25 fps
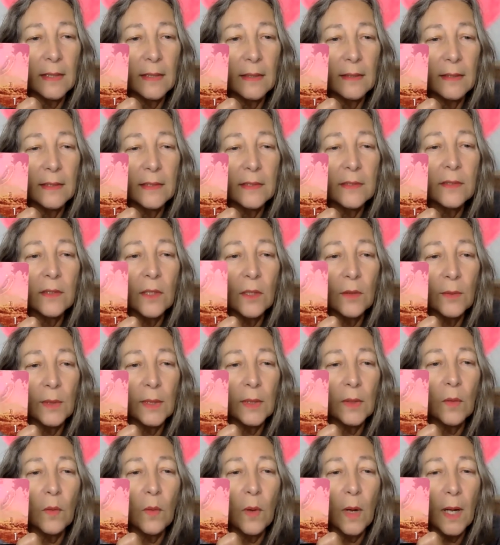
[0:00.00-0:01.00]
Is
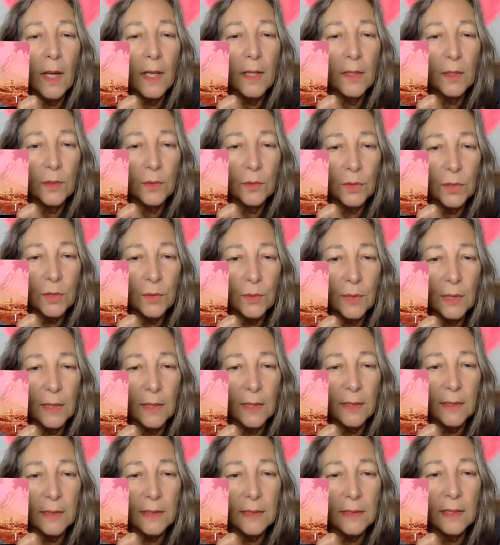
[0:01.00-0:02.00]
knowing why you're doing
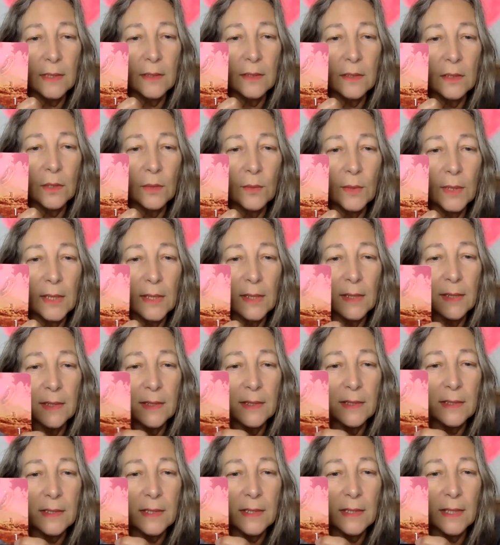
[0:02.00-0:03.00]
it and knowing it
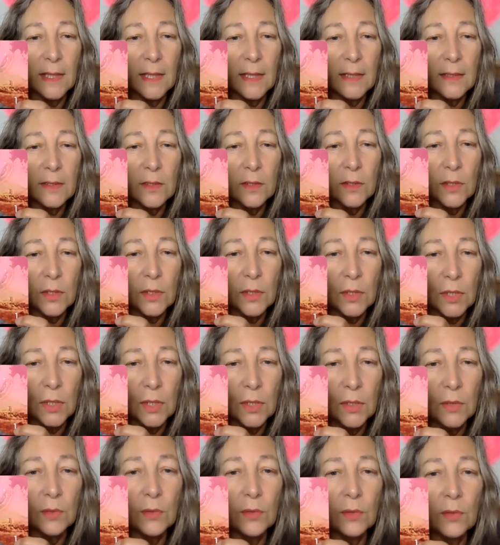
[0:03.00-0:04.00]
is connected to
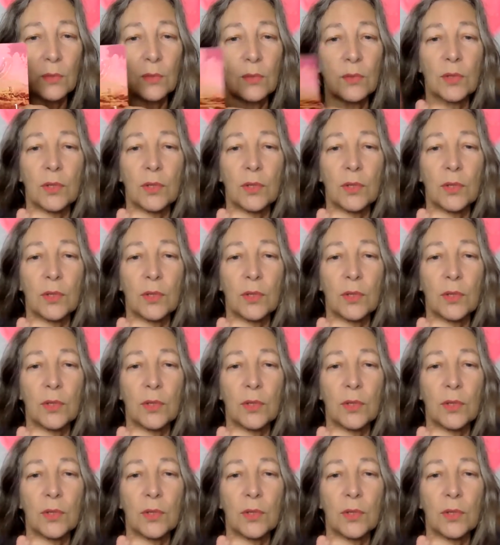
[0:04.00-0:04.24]
you,